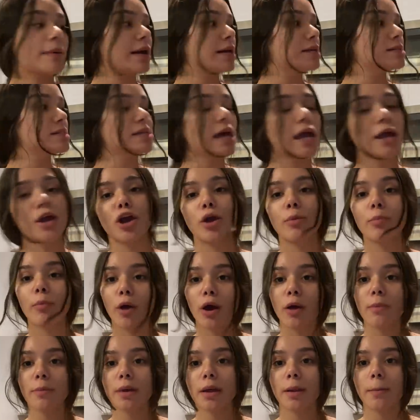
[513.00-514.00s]
entire
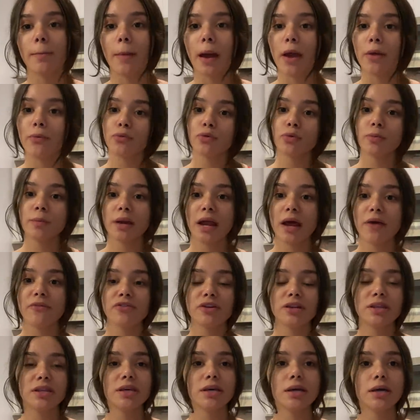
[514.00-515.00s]
apartment and my room and
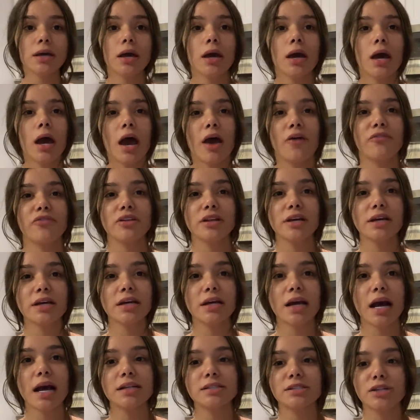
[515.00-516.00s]
everything. I feel like
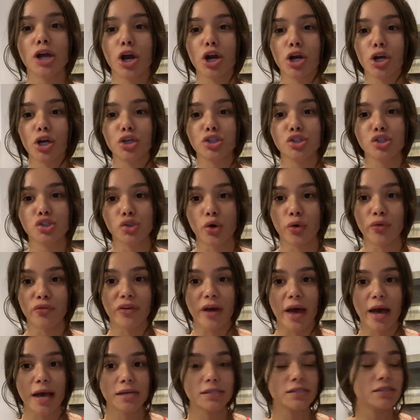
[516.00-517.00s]
it got dark so
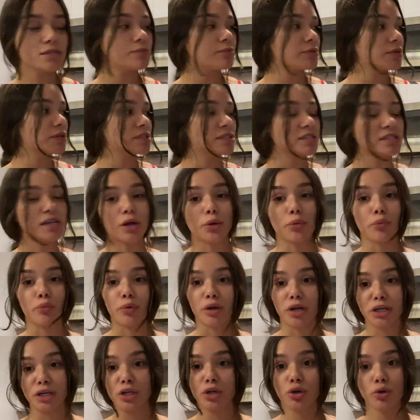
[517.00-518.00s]
fast because it's like
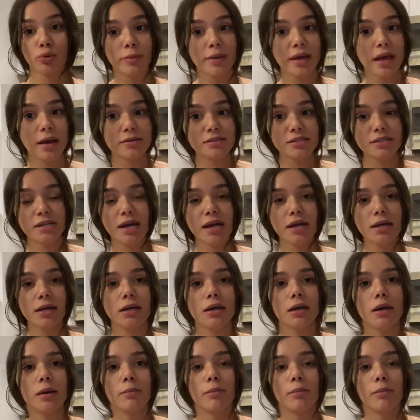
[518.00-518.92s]
really gloomy out today.